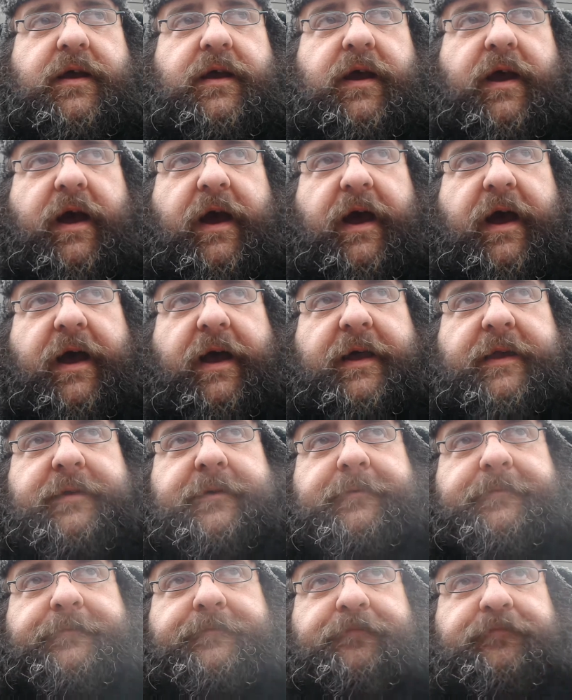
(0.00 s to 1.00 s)
Now
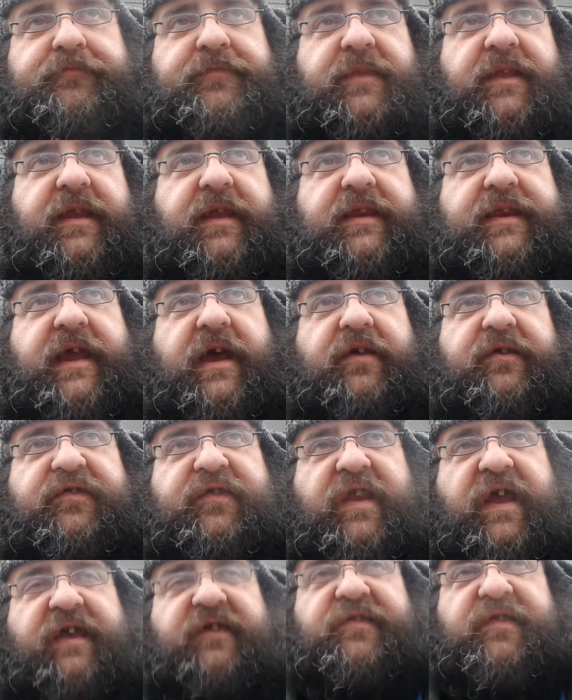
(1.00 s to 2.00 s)

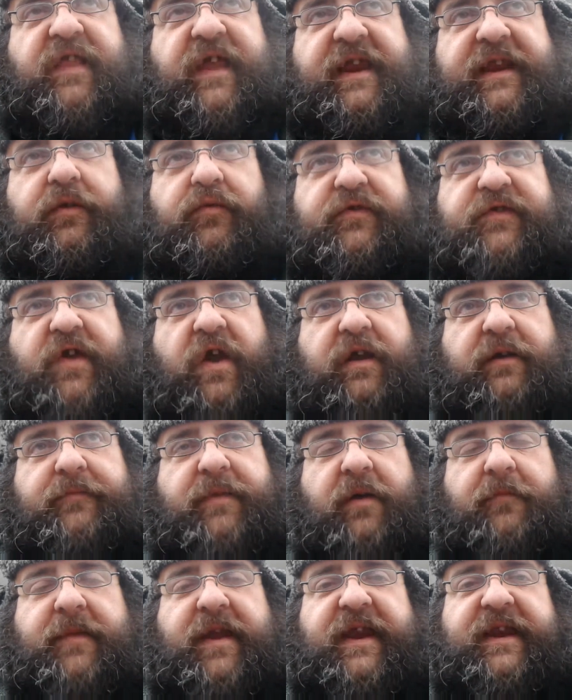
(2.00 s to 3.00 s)
this nice lady was talking
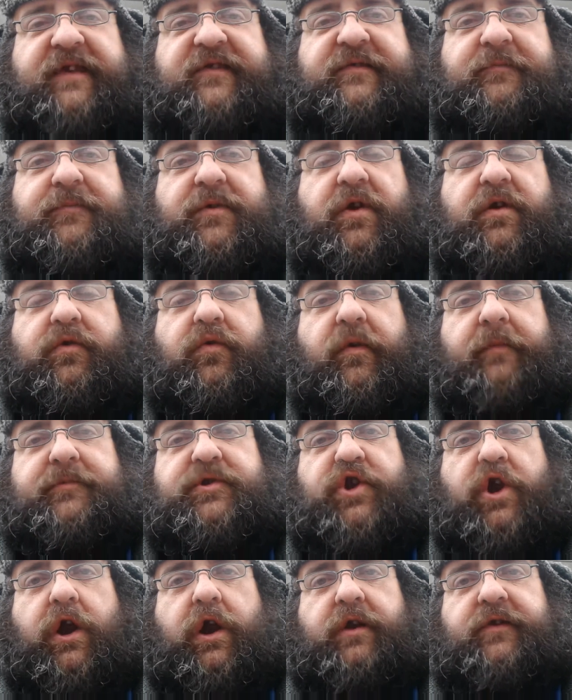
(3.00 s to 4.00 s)
about mayonnaise and Miracle Whip
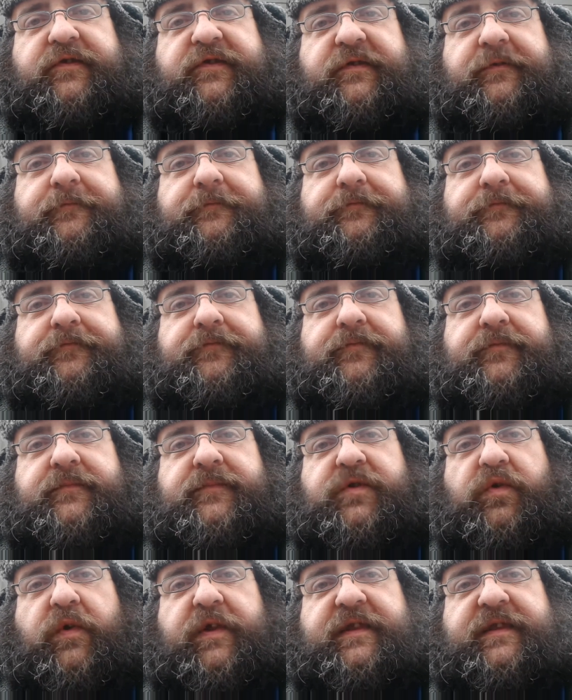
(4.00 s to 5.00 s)
jars
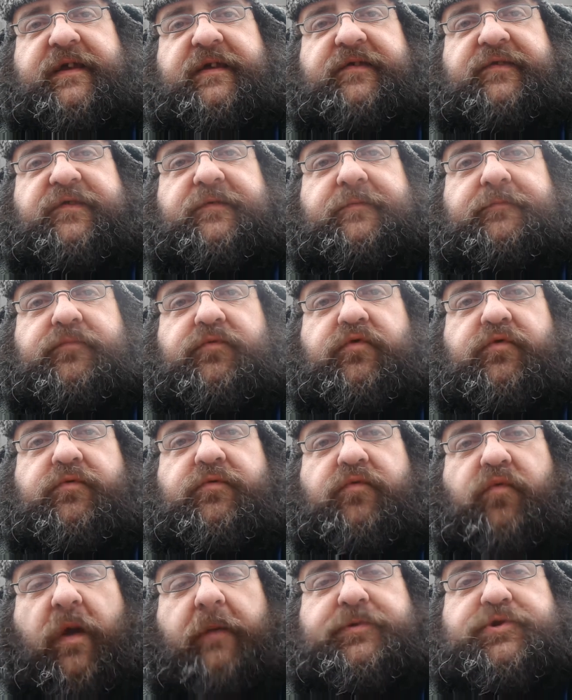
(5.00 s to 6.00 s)
doing this,
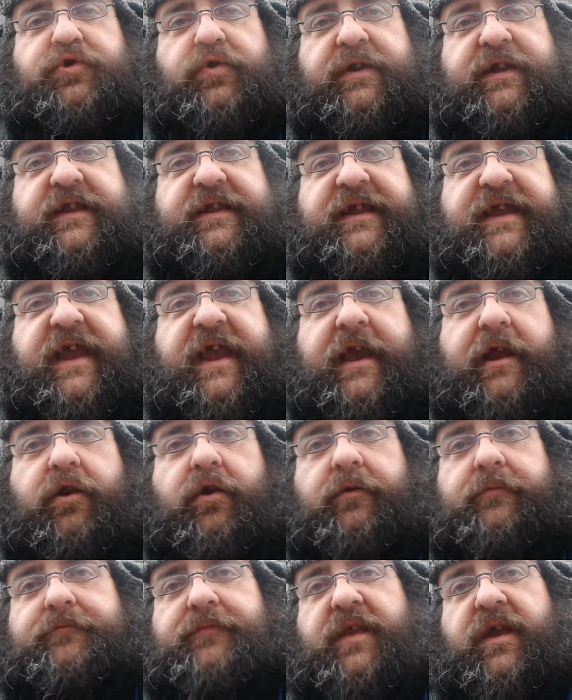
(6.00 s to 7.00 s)
rupturing in the
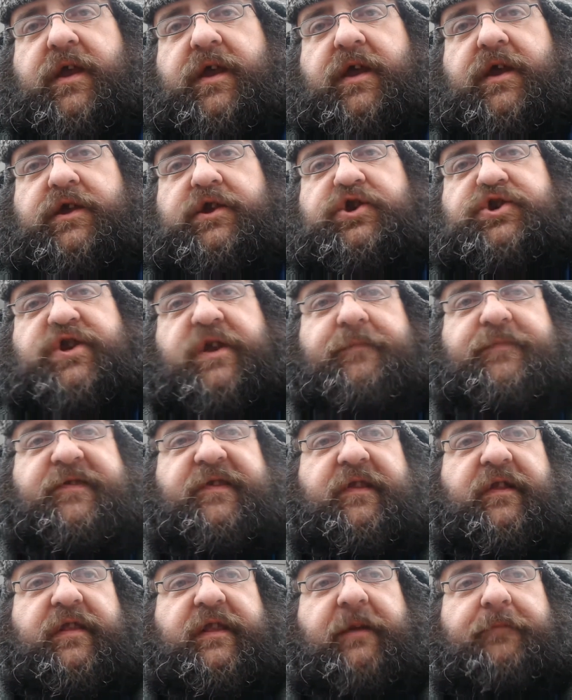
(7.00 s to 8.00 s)
canner. Chips
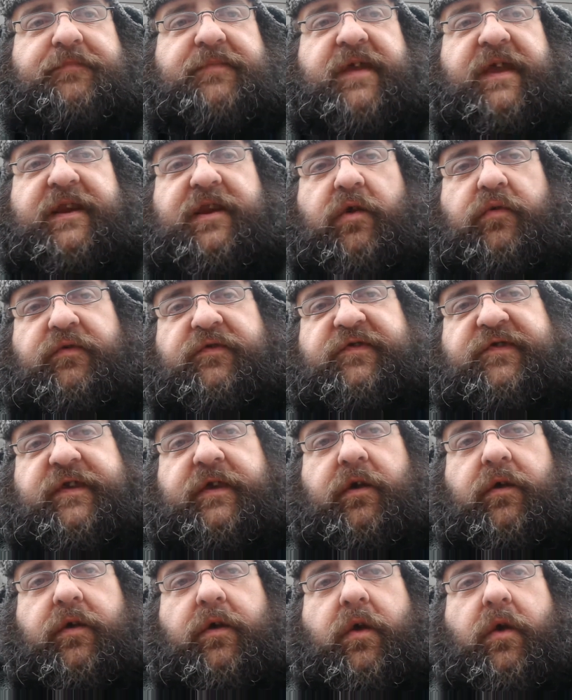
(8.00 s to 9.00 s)
in the lip, they don't
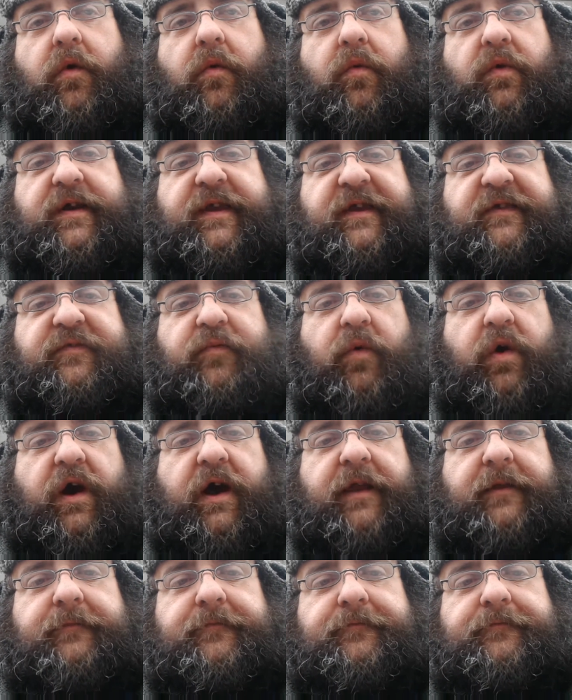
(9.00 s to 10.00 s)
seal. Well, guess
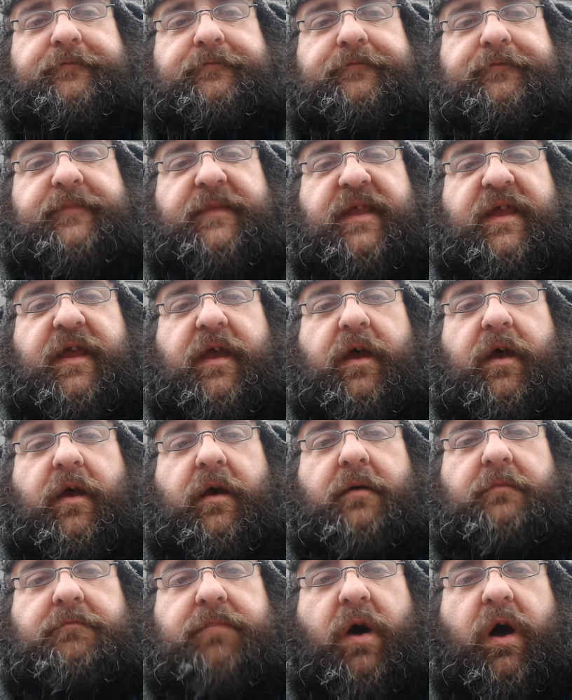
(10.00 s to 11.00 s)
what?
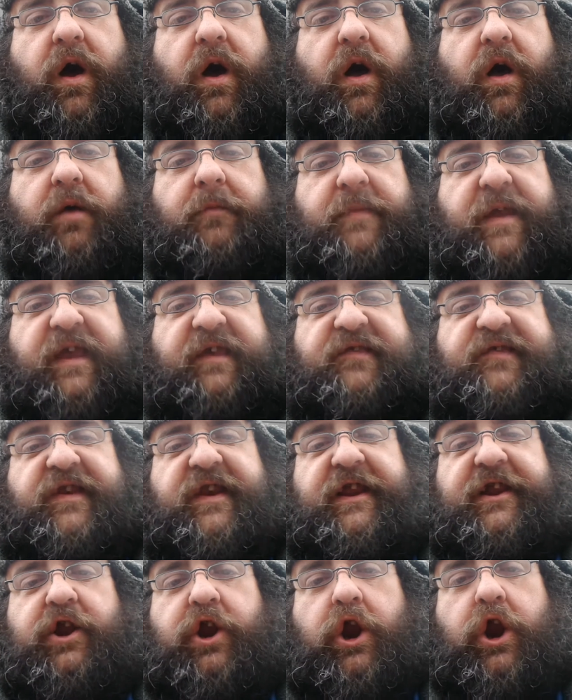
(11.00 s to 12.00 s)
Ball, Mason,
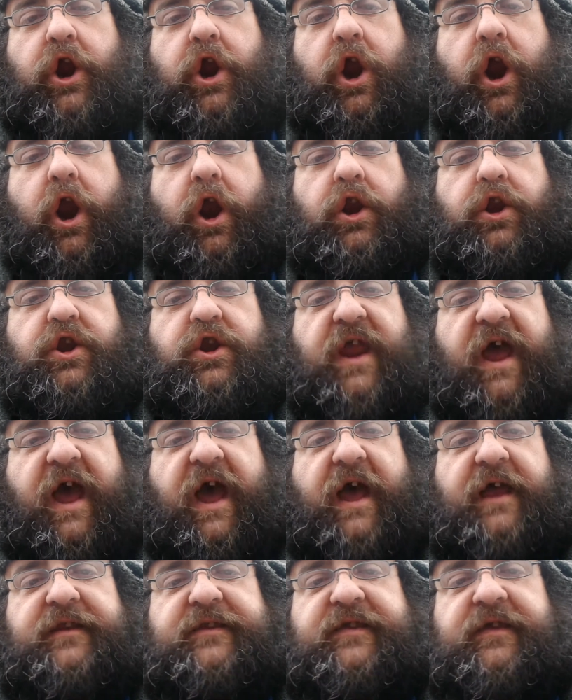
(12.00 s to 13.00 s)
and Kerr are
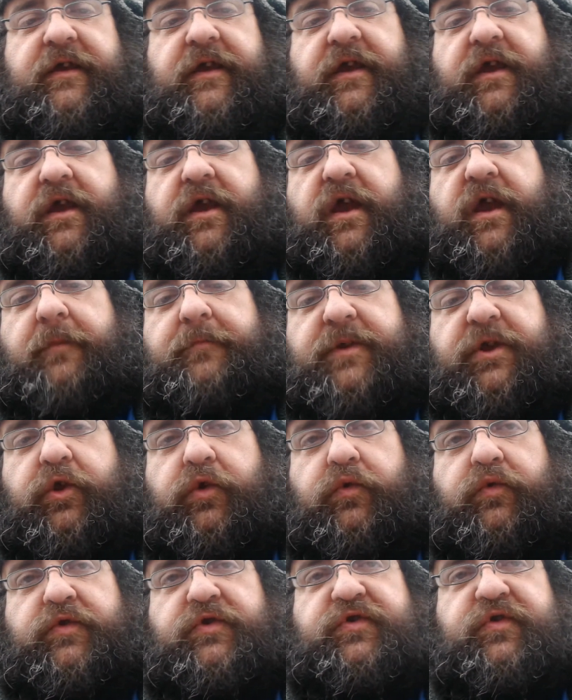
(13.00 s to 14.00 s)
not
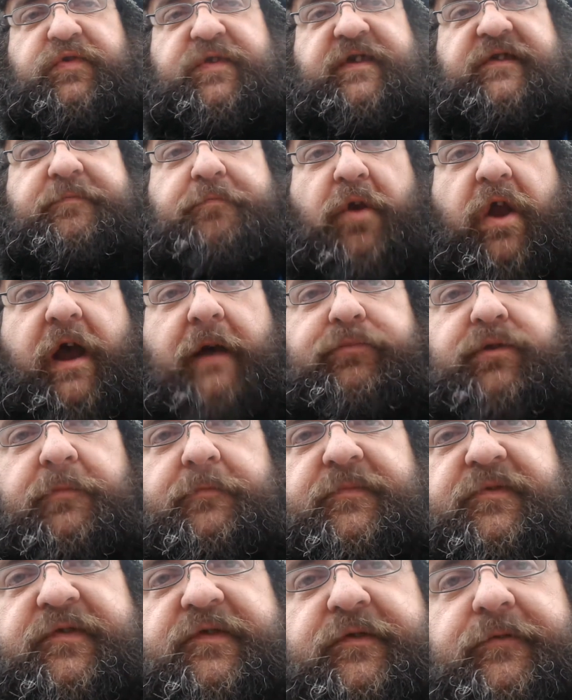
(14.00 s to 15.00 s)
immune to these
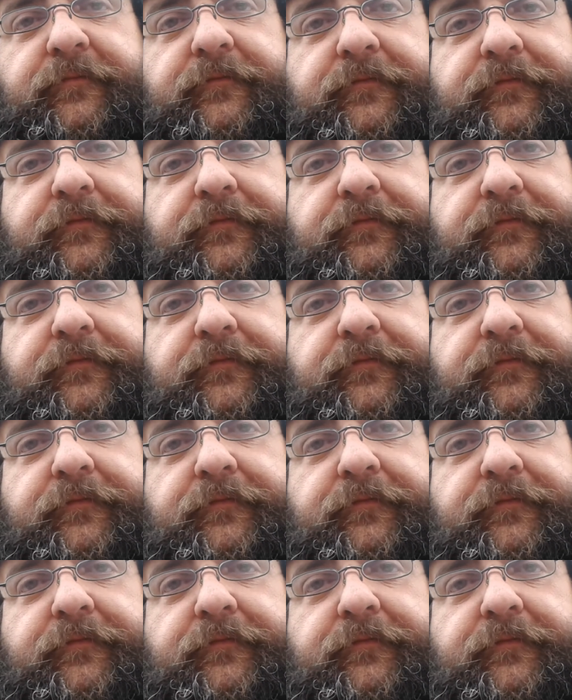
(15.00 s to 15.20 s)
problems.